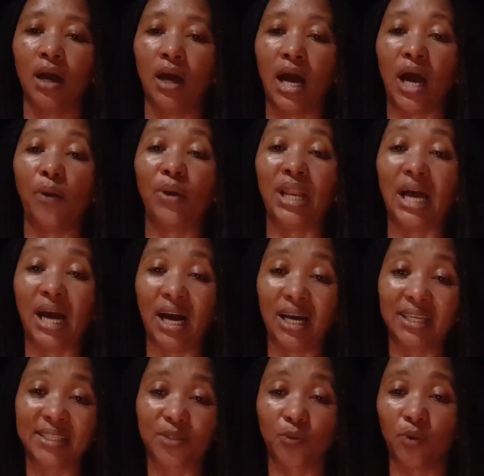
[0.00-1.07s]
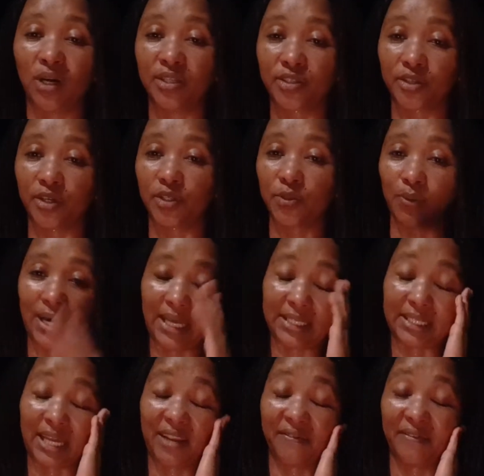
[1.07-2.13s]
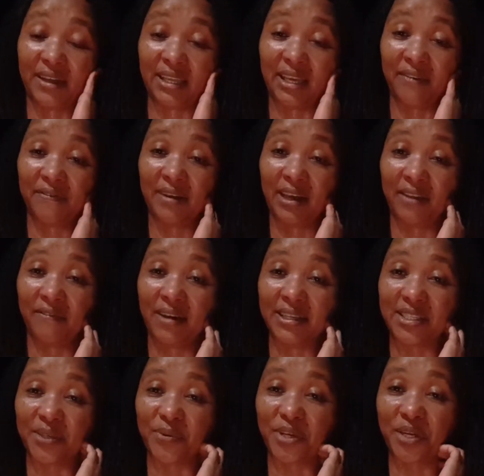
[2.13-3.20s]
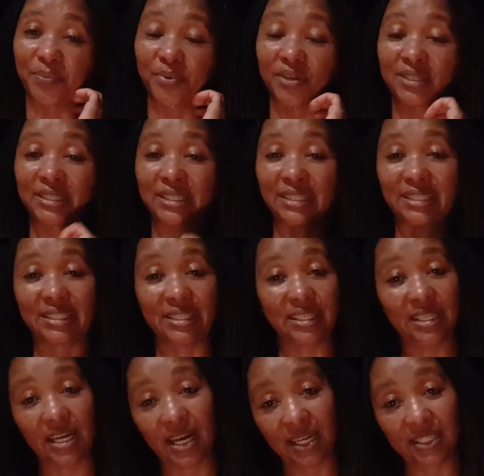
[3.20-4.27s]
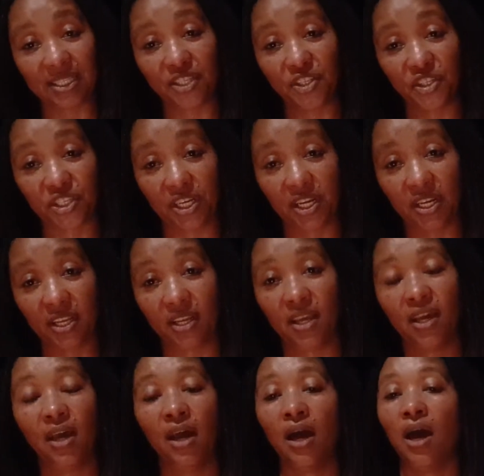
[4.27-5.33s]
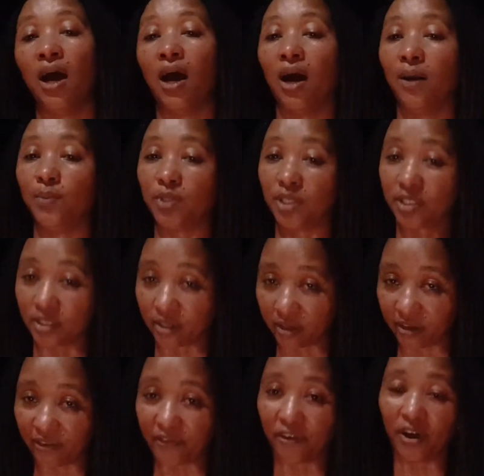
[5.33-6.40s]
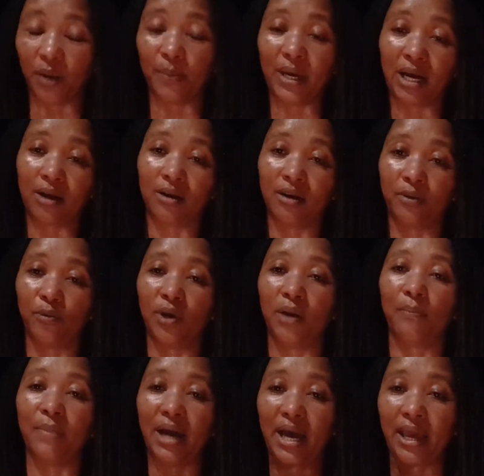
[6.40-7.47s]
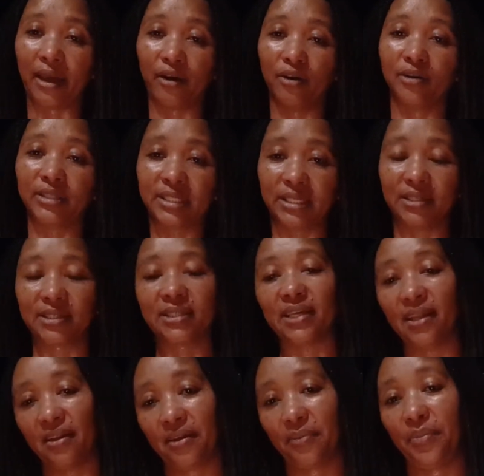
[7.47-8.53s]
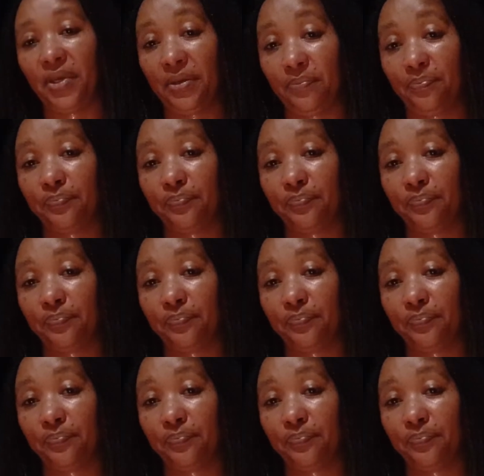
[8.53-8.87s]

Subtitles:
I will ask once or twice, and if I see where the person is still acting shady, I'm just gonna fall back on what my gut is telling me.